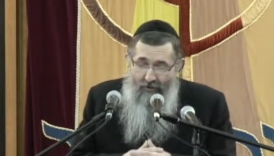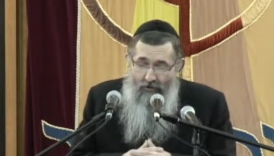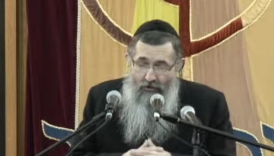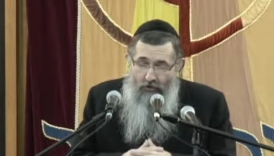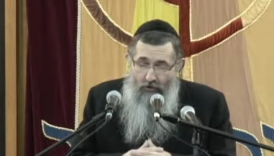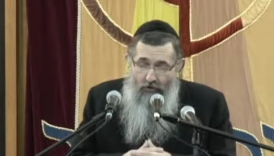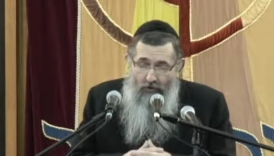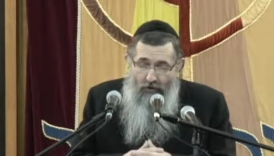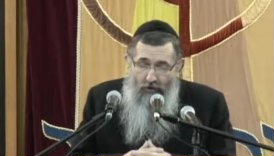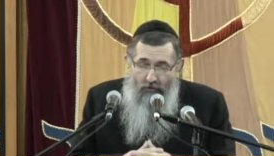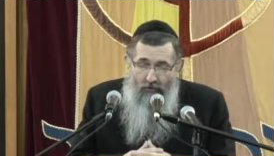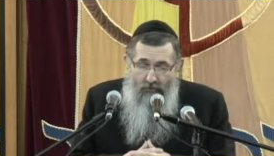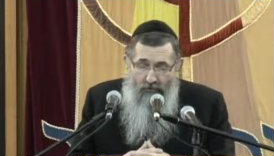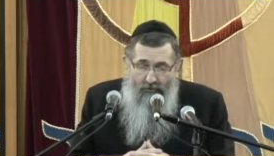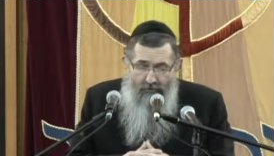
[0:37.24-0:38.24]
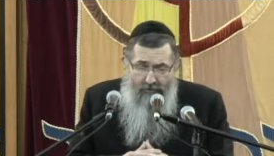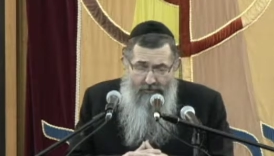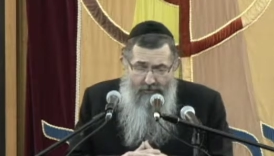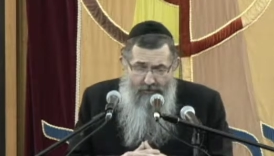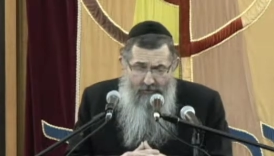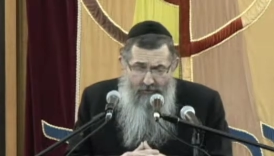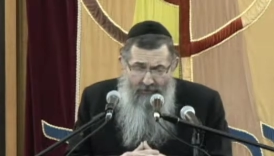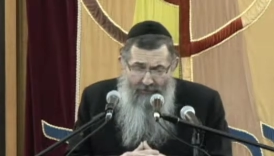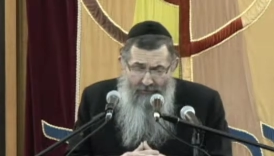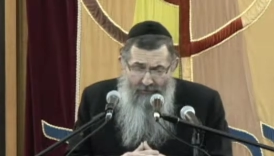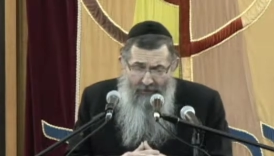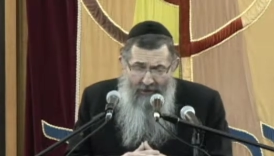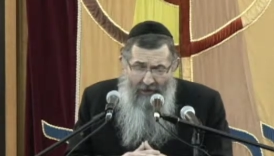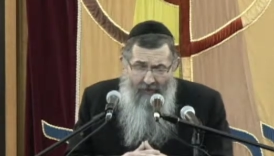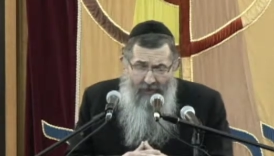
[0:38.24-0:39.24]
You know,
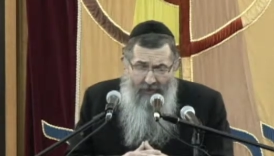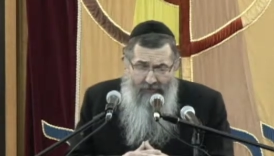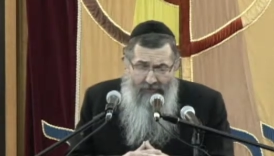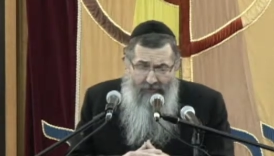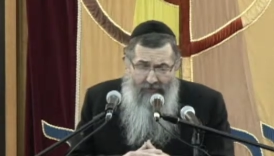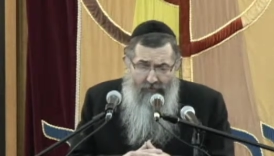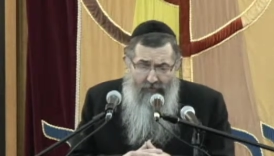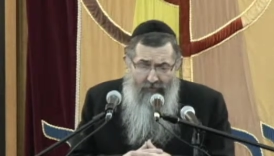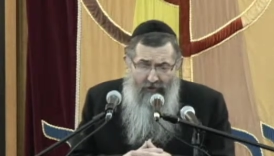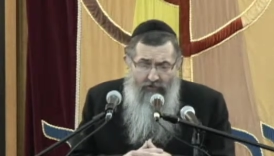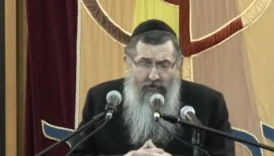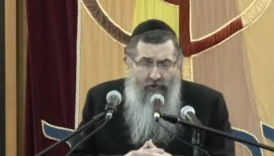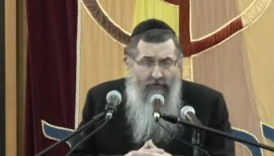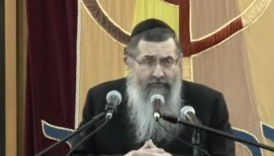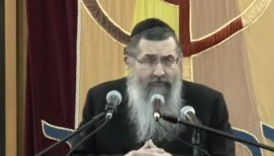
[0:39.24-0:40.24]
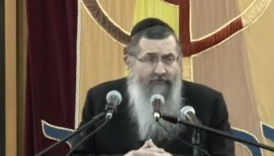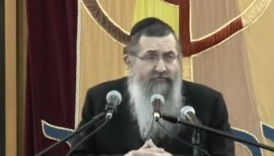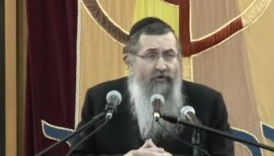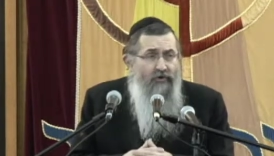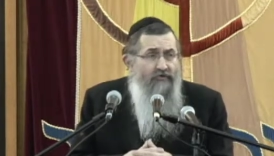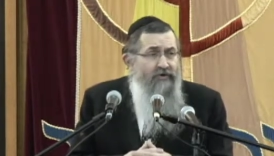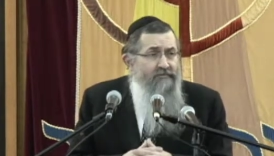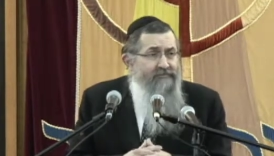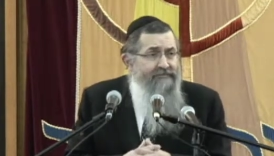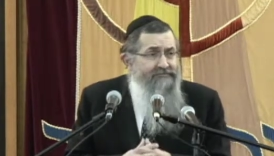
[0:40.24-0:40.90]
we are on the threshold of Purim.